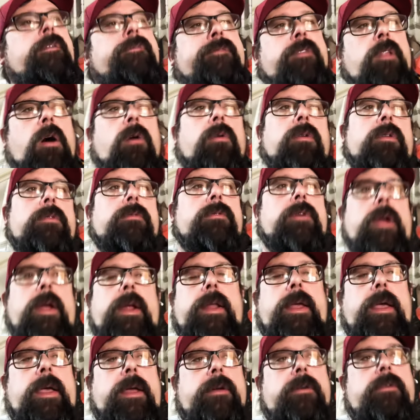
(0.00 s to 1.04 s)
flow in the
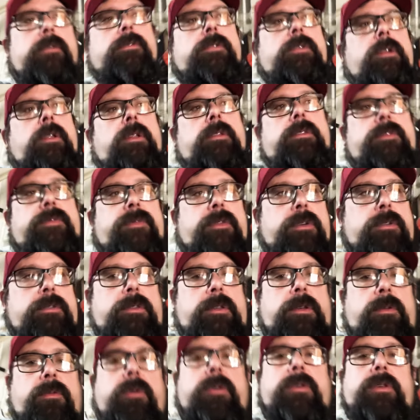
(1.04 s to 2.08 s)
radiators. It's the first
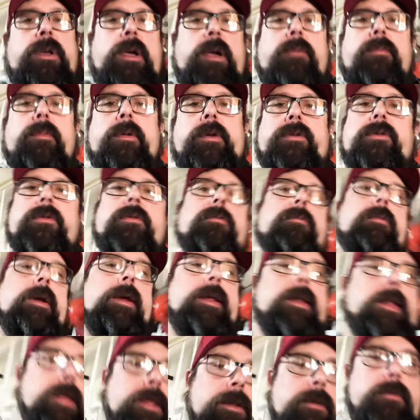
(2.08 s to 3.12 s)
thing we check, make sure the
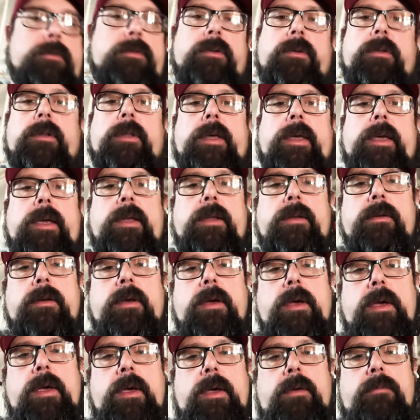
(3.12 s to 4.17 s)
radiators are clean,
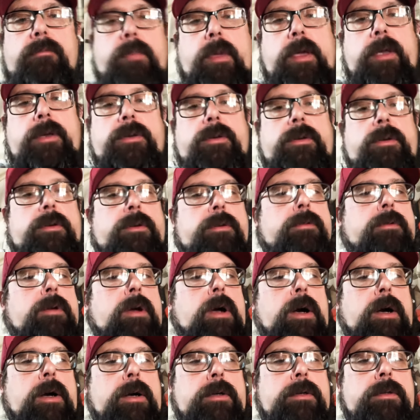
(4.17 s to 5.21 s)
make
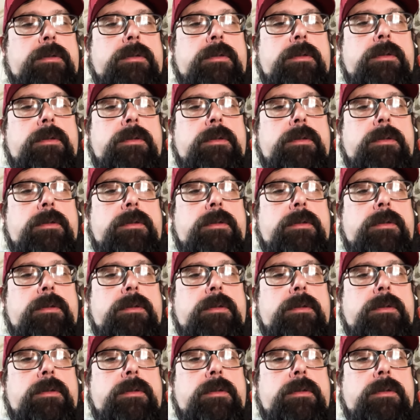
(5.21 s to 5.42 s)
sure